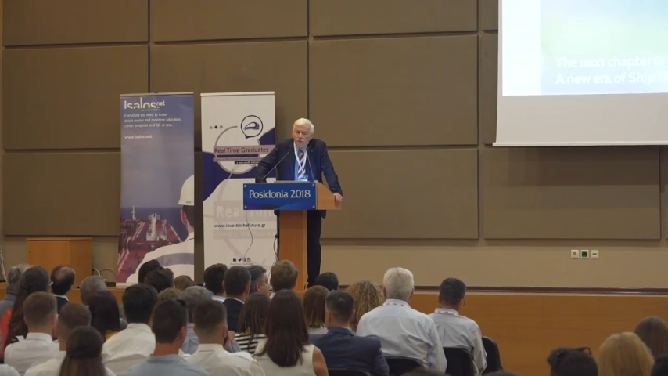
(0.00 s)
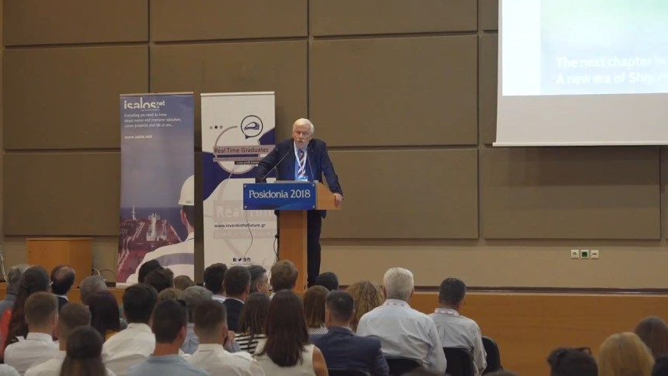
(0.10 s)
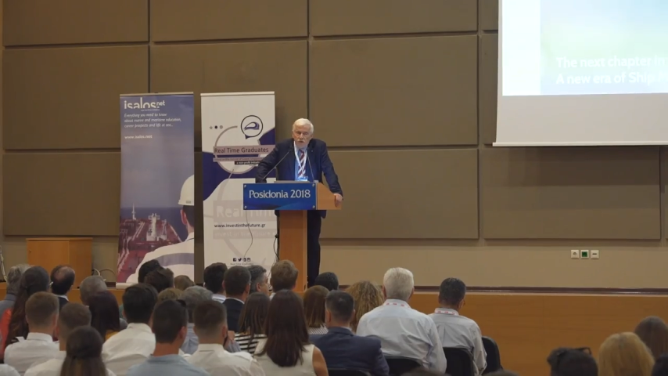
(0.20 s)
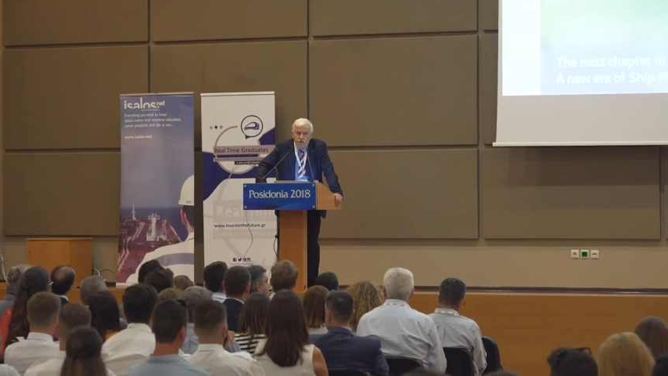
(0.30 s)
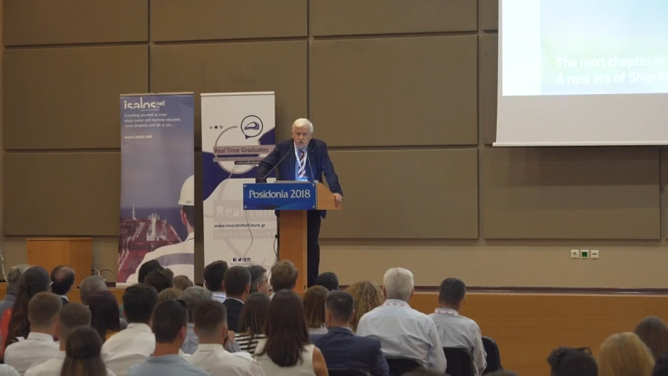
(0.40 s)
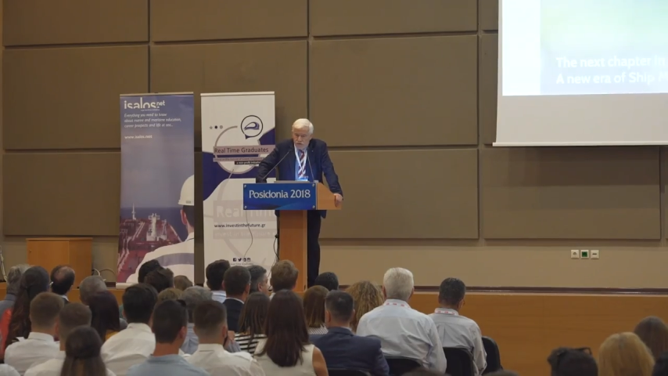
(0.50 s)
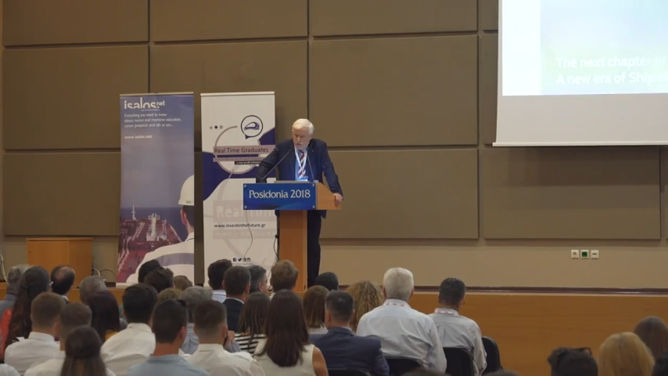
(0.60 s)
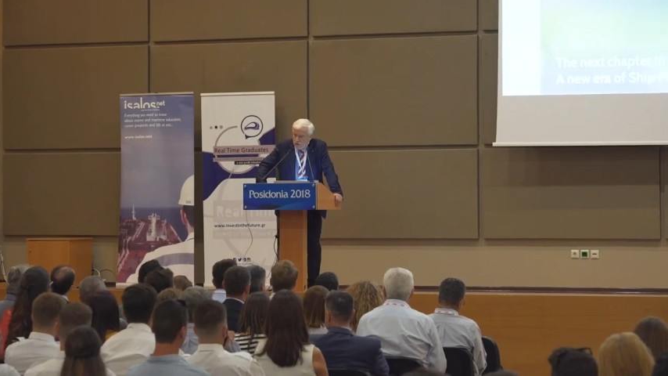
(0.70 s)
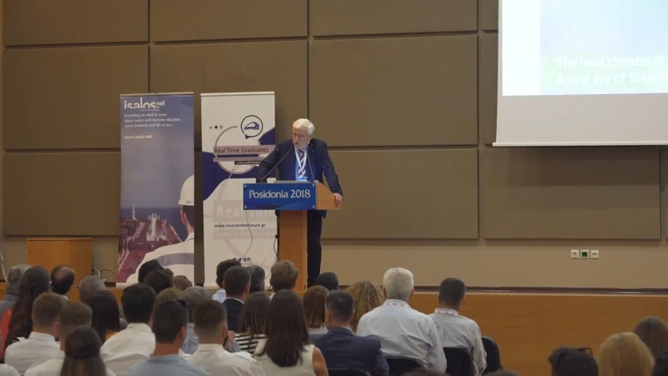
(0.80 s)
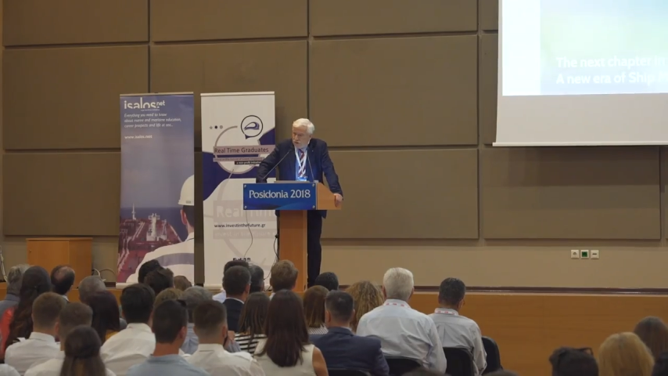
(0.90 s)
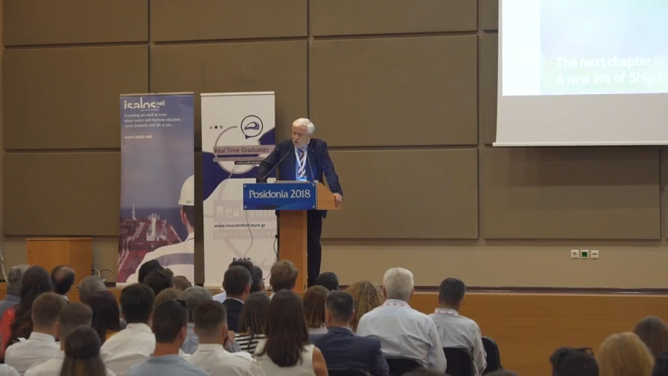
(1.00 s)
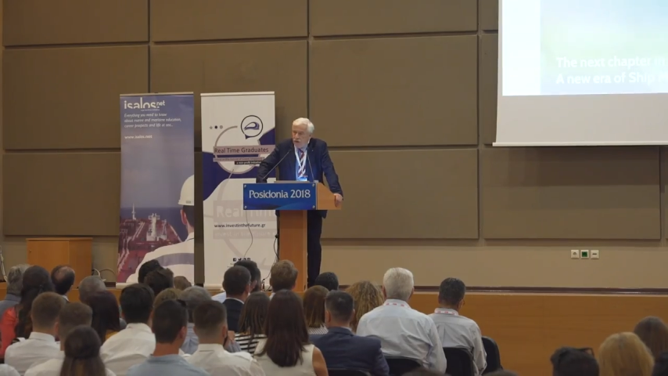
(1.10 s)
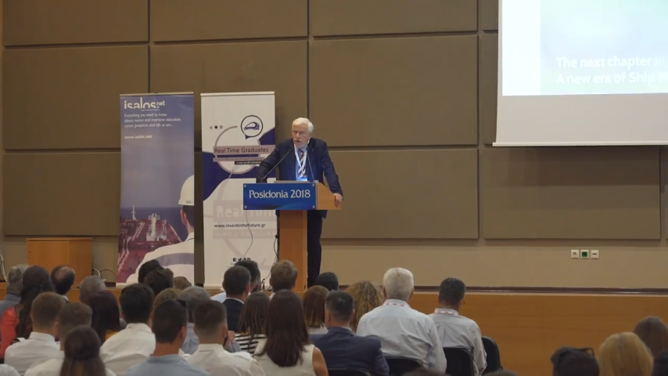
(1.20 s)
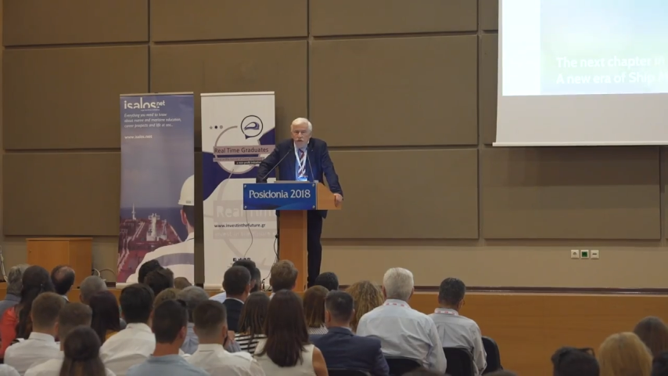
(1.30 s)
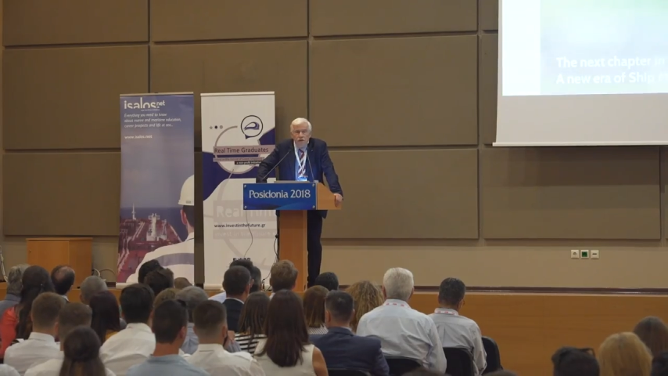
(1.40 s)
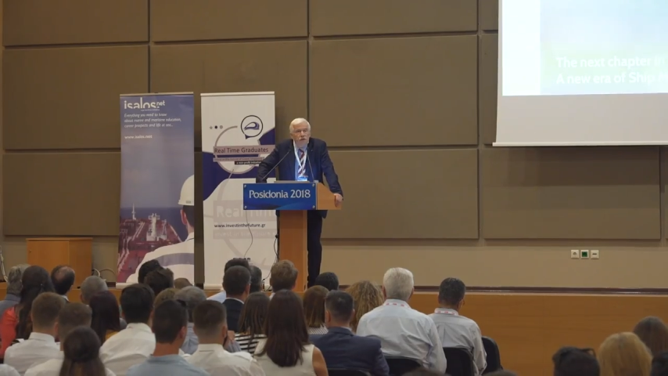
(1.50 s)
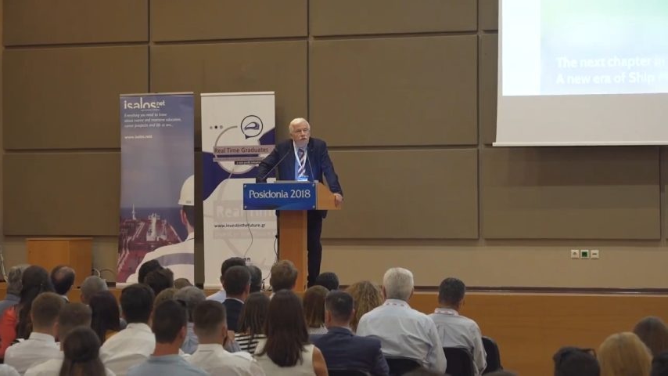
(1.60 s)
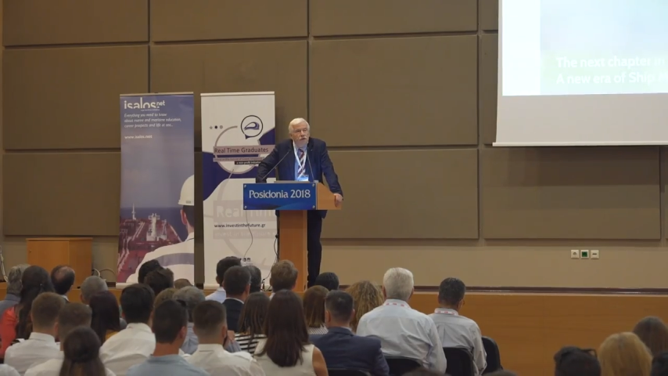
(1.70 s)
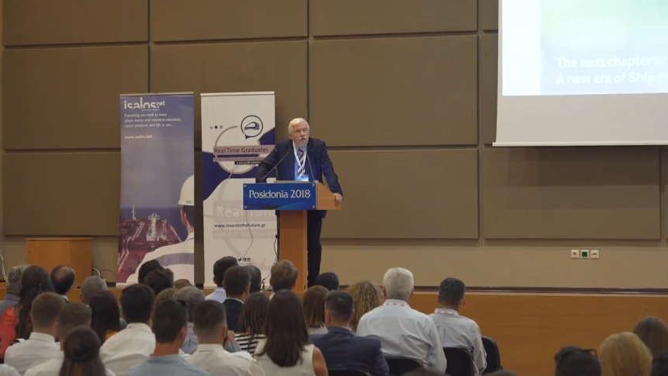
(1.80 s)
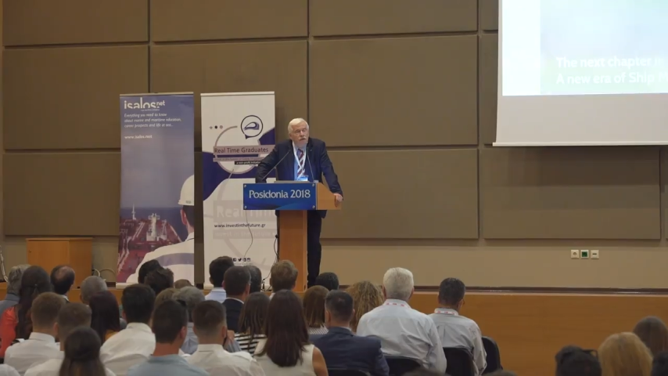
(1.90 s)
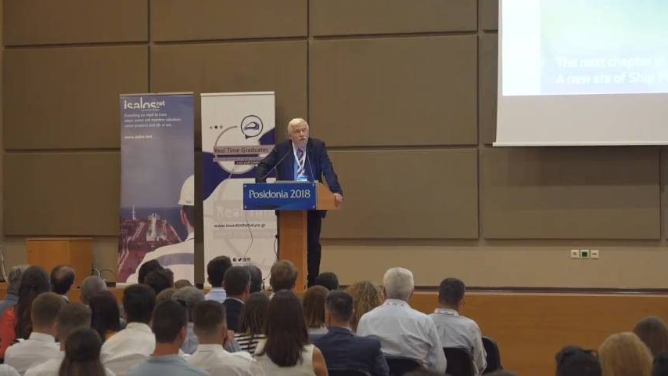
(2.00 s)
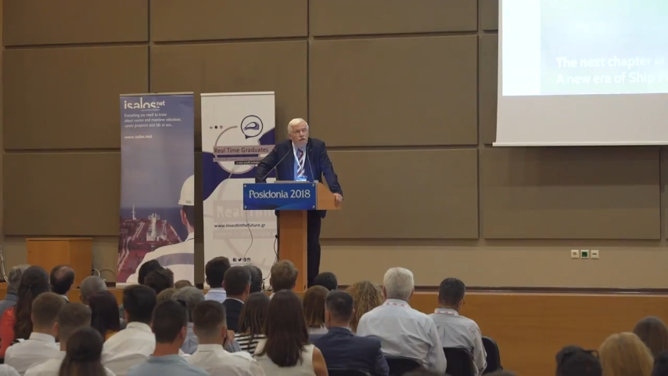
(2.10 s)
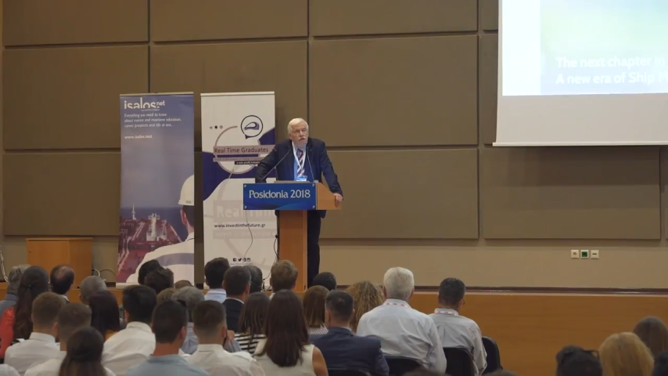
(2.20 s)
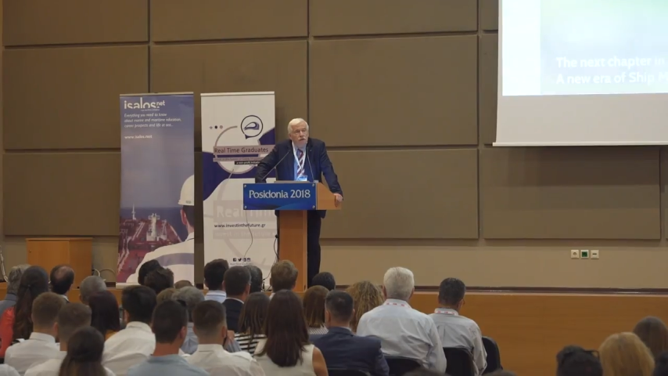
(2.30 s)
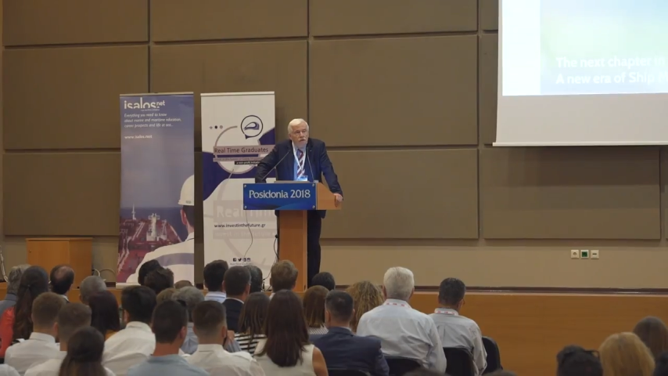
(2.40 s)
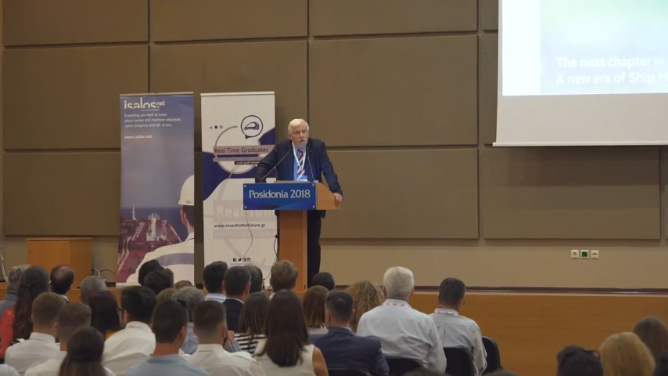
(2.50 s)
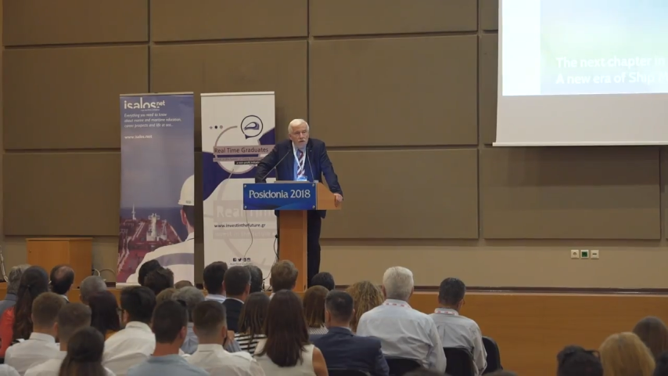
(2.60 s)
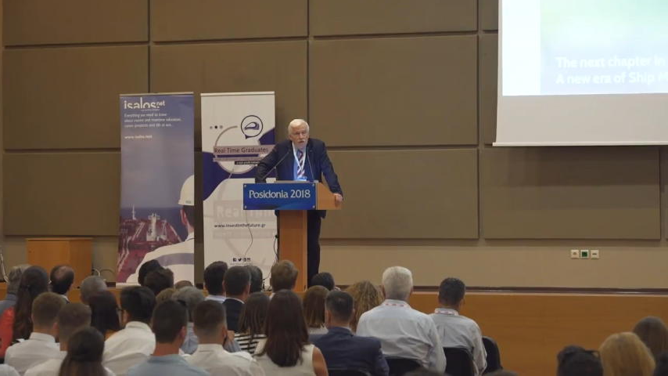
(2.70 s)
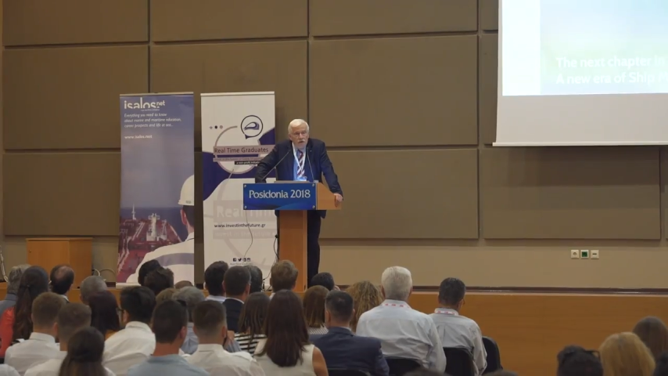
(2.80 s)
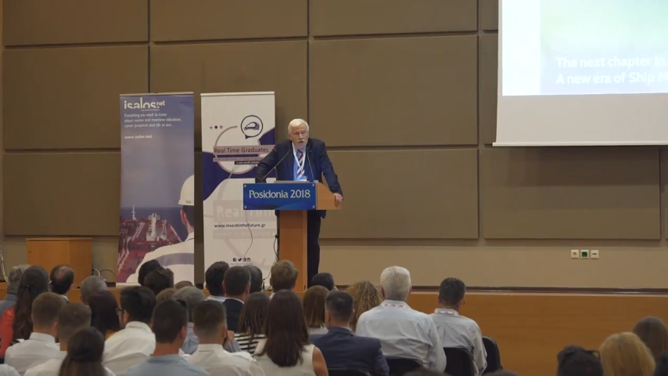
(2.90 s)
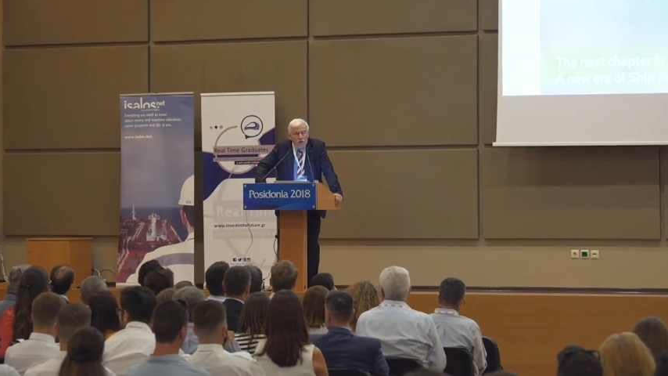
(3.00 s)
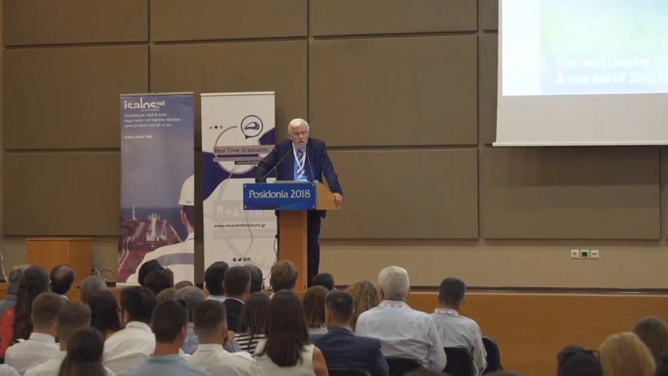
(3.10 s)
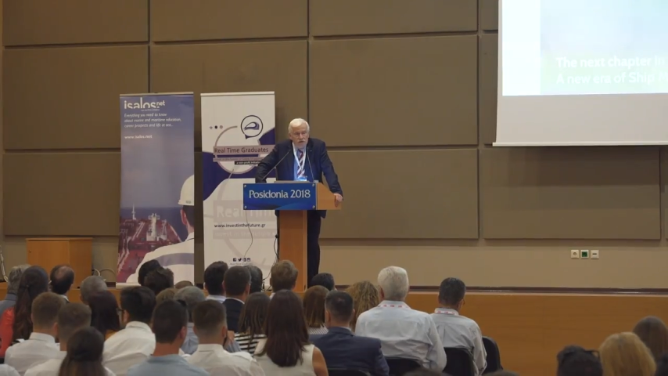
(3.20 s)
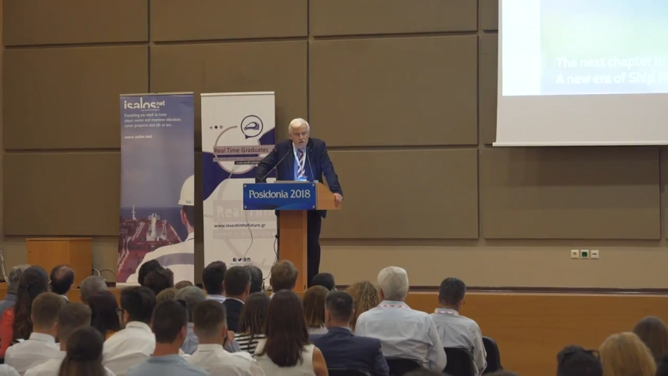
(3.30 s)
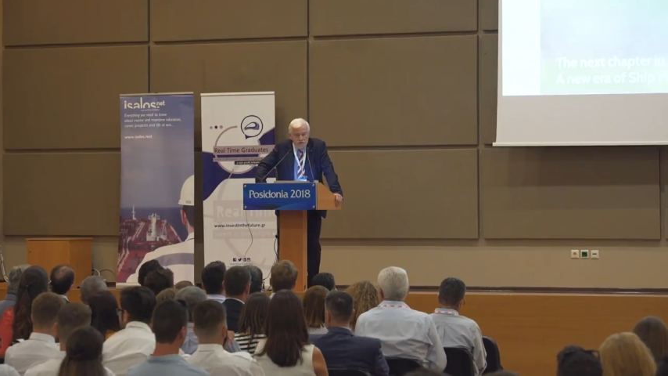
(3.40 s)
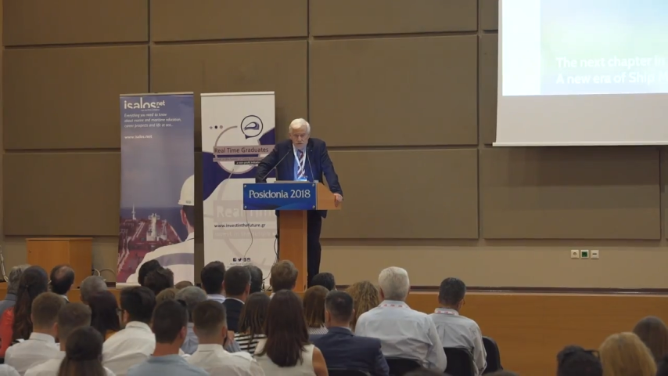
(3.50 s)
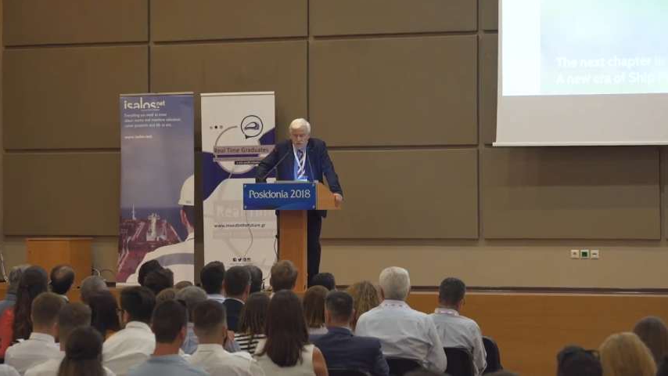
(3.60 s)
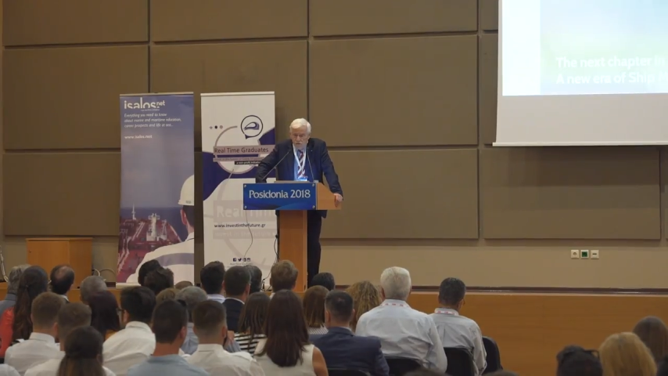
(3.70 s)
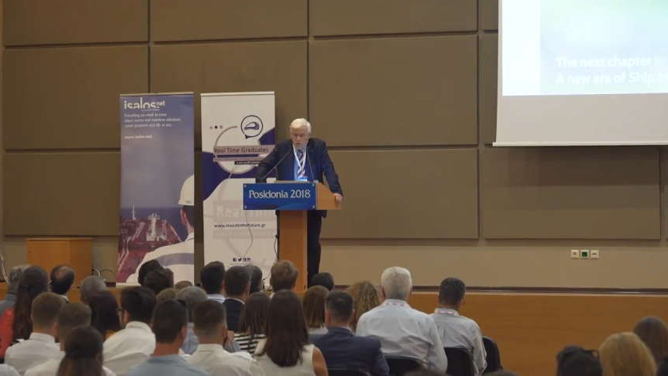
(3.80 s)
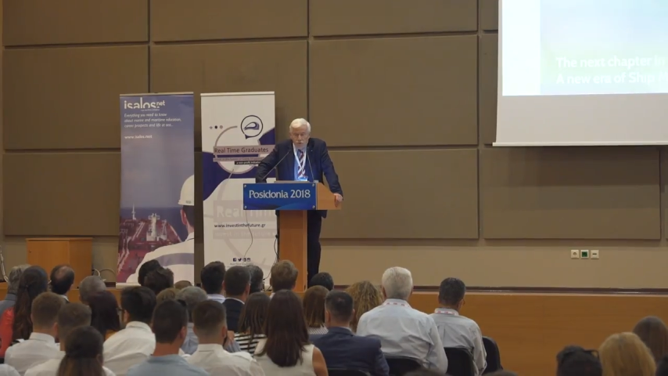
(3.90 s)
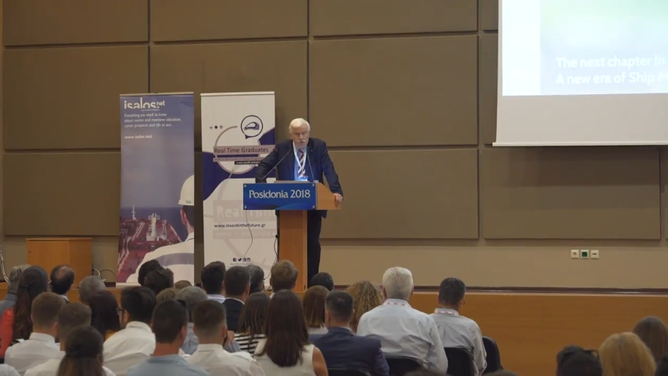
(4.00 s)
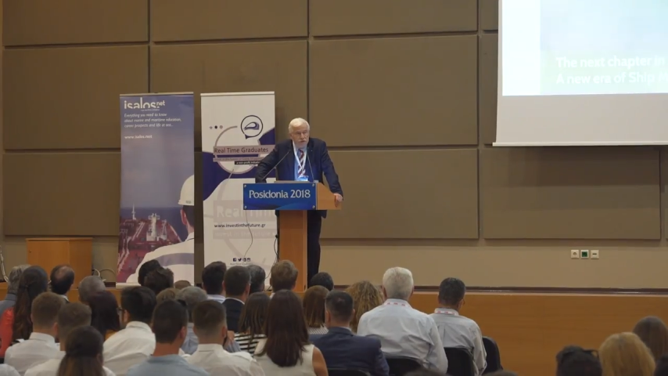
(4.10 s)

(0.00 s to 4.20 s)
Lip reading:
[unreadable: no face in view]